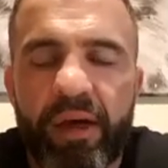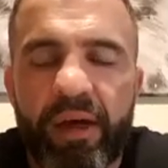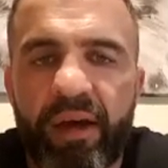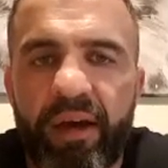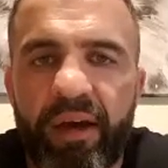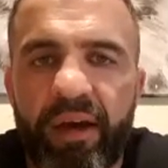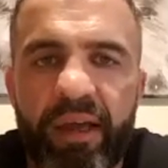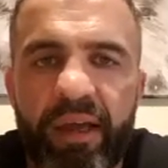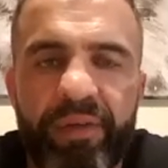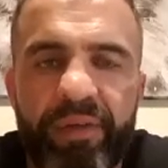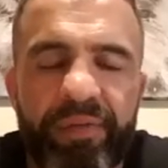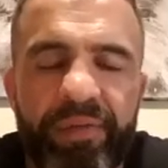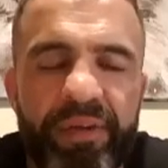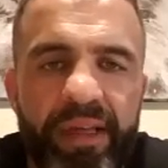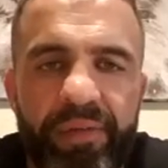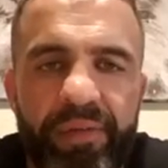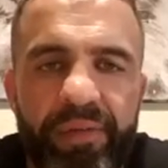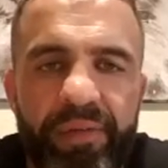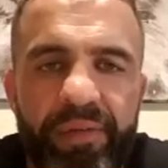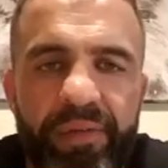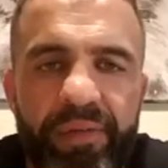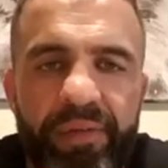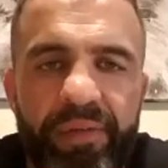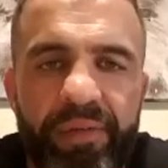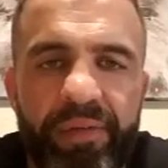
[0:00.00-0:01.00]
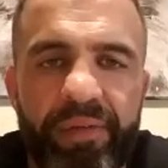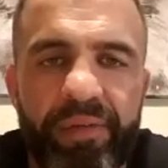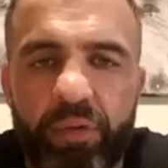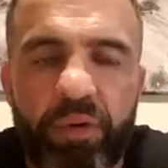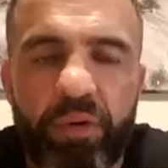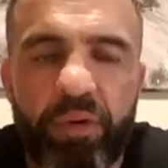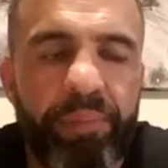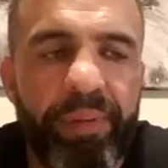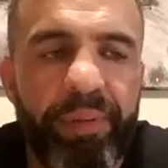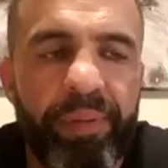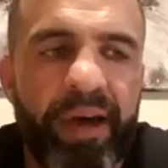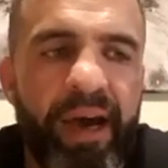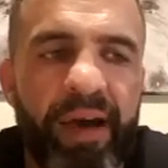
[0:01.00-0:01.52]
even never lost or
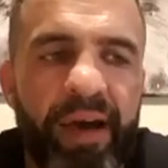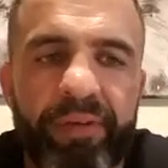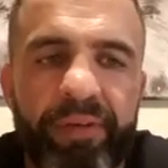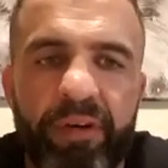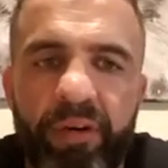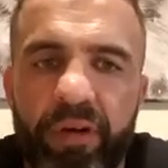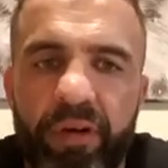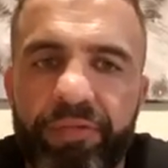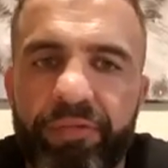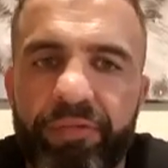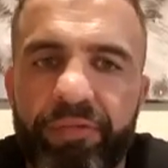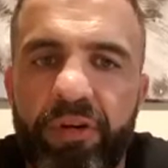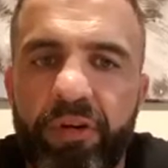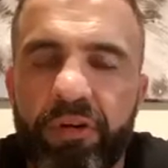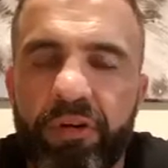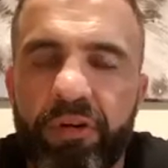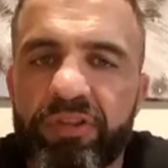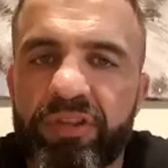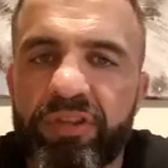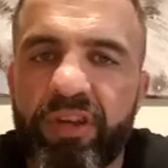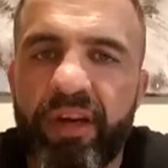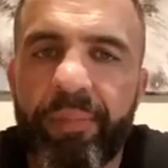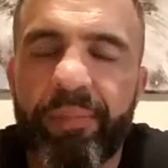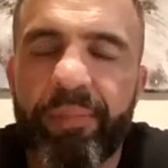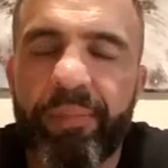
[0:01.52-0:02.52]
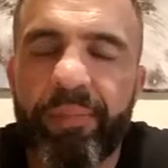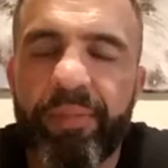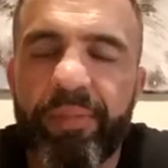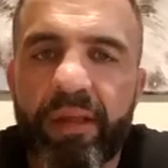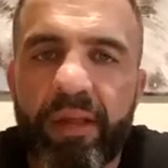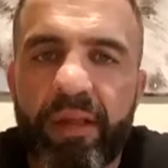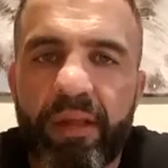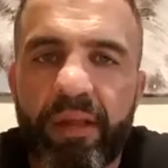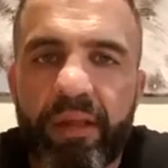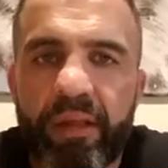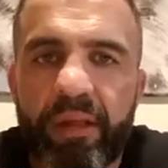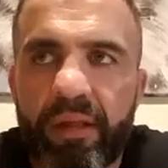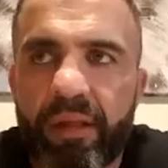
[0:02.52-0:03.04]
haven't lost for a long time.
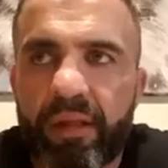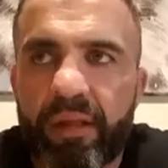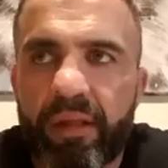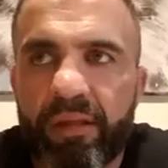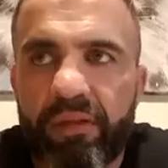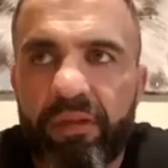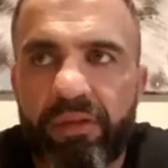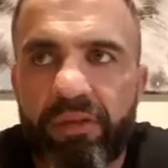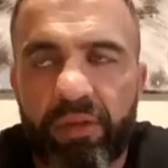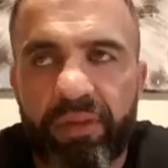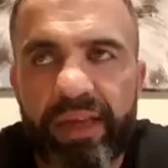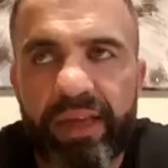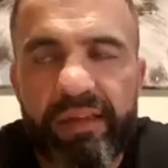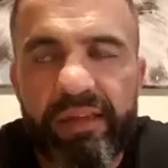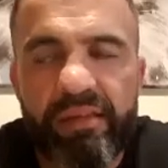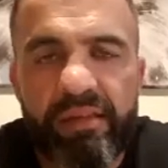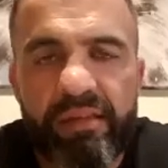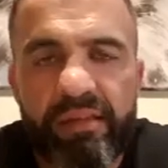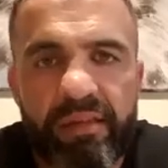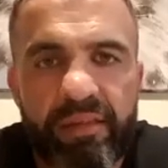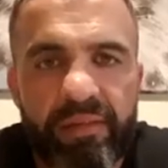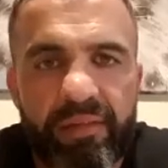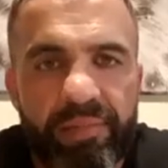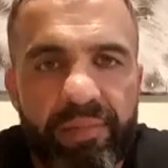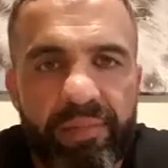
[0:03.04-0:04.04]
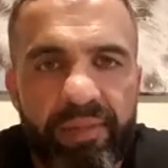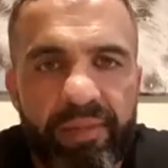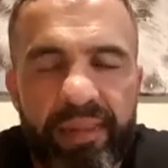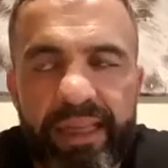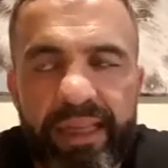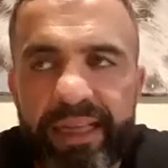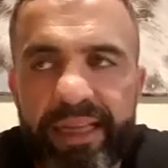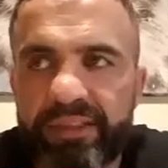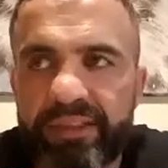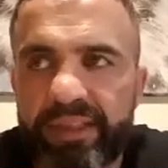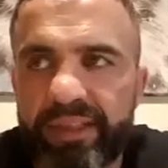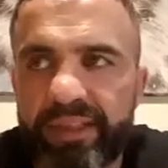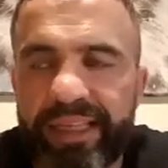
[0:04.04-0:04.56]
So that's
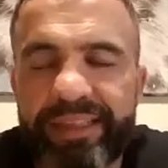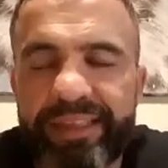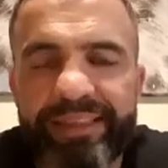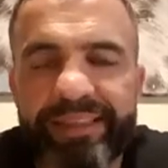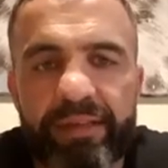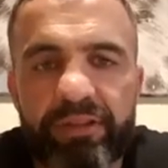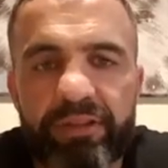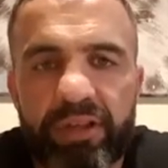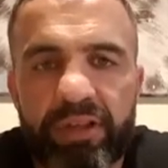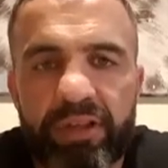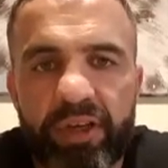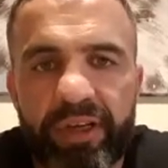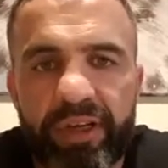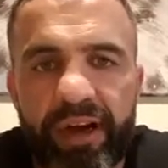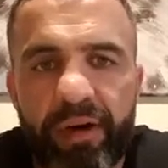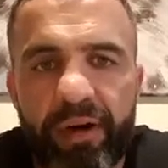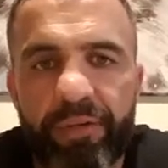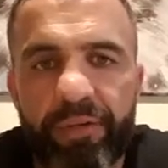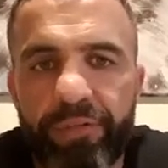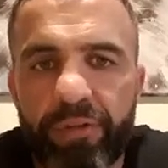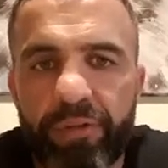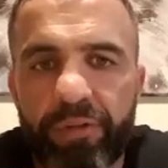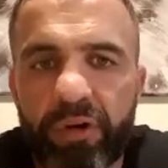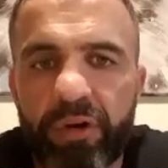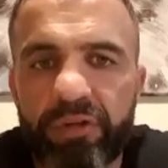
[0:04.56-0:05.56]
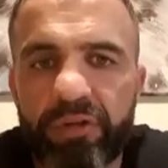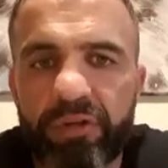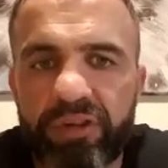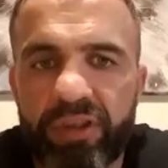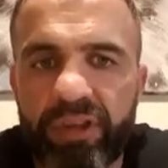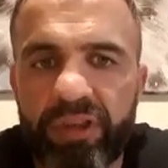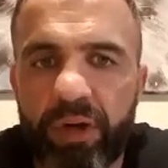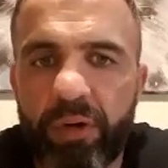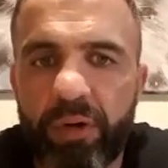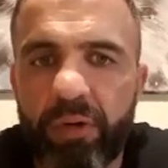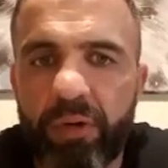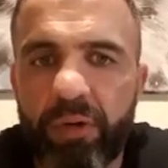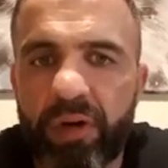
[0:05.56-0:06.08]
the details to look out for to
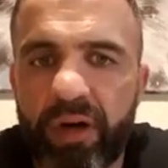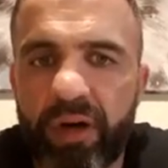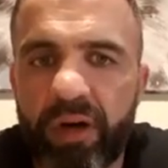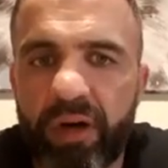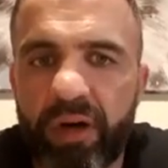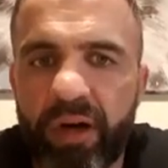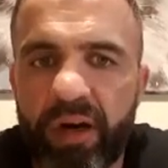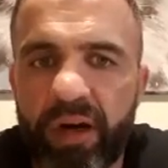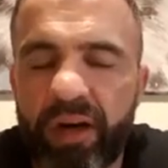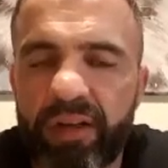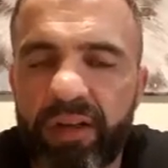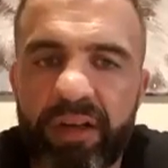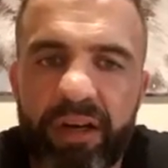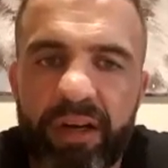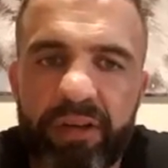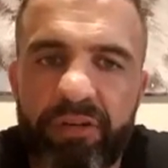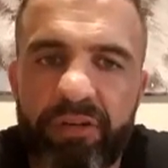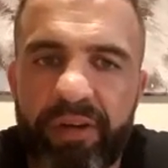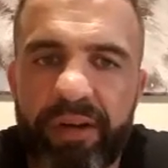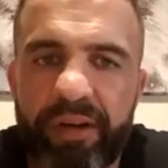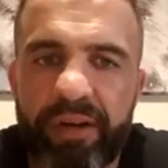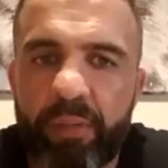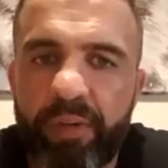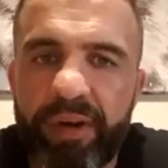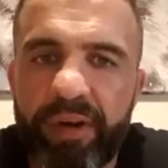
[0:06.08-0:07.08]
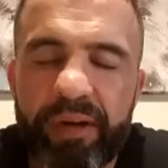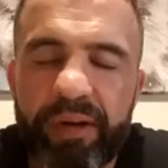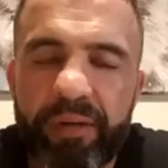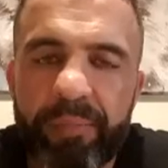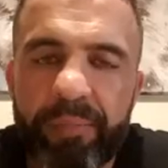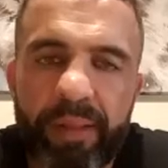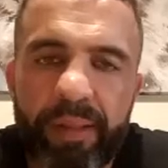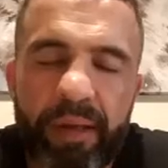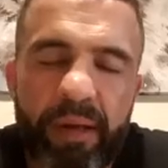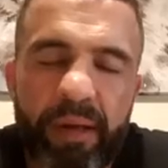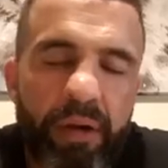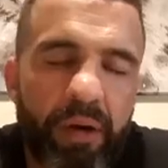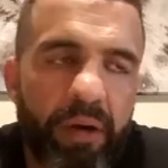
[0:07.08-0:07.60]
know a great win.
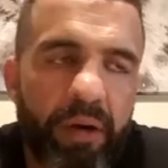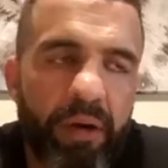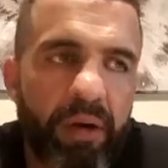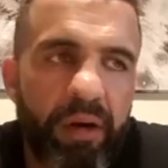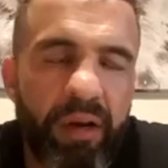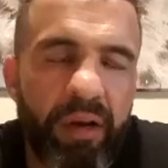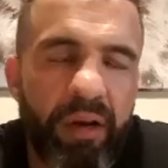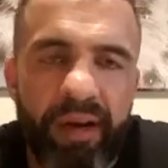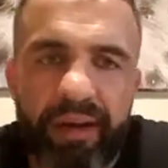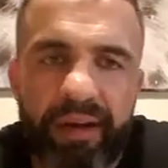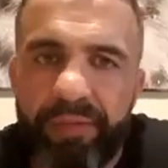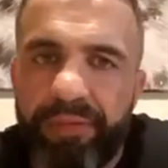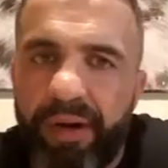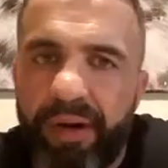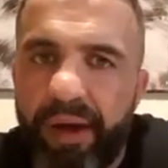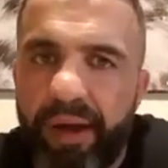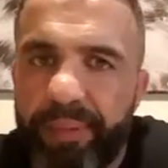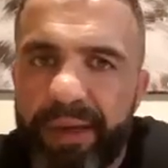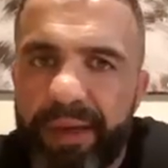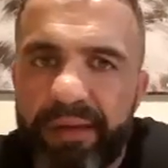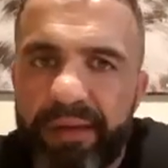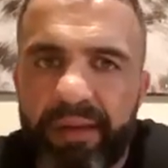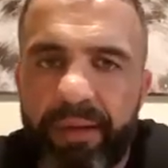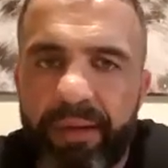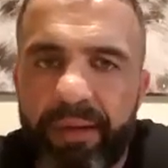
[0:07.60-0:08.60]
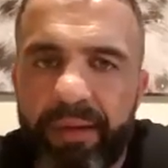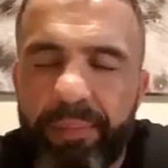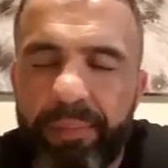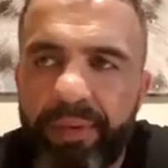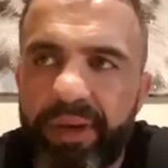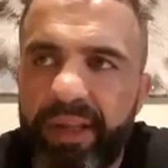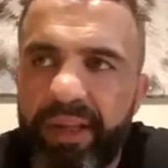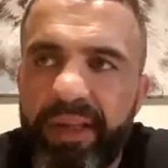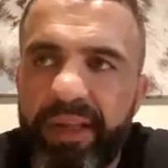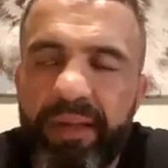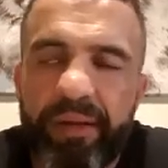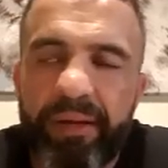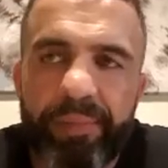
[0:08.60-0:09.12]
Like if I beat
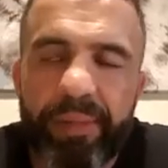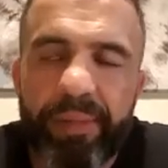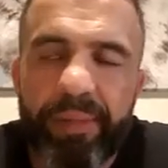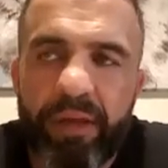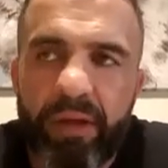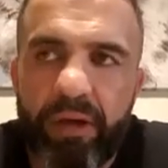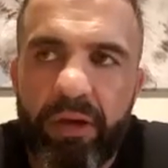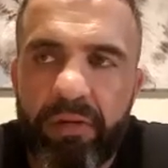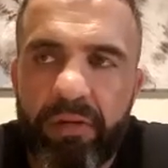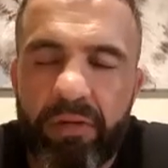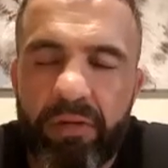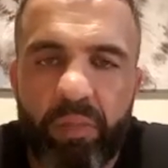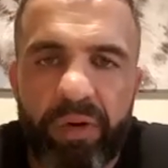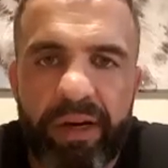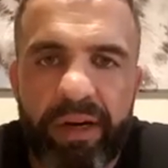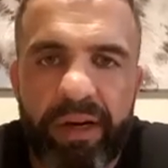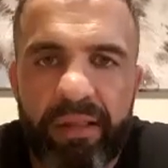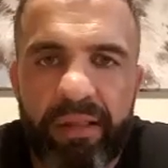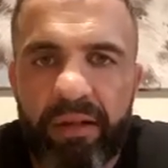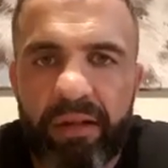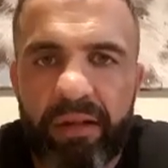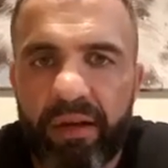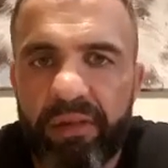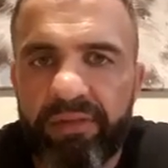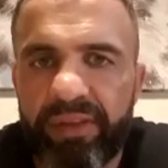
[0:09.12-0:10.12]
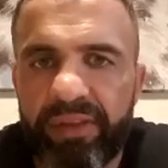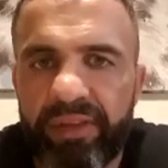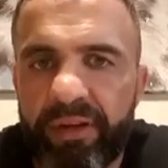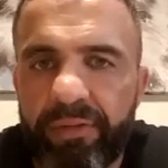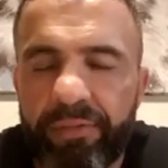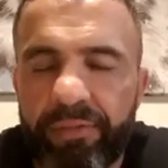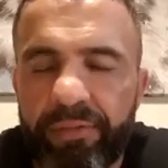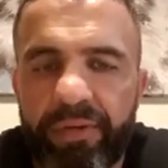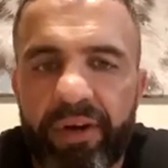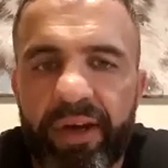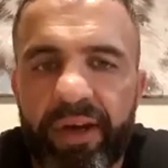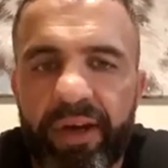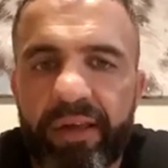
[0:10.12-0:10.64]
somebody who's won his last 10
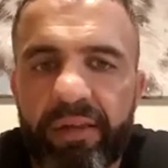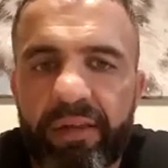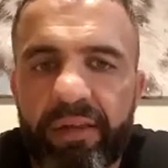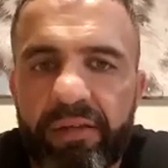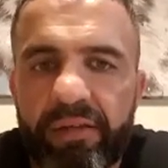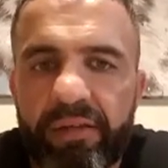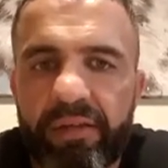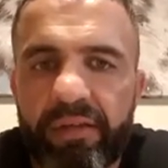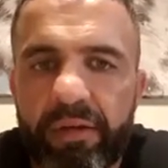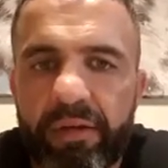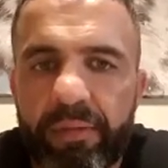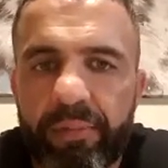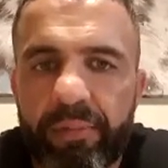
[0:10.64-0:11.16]
fights,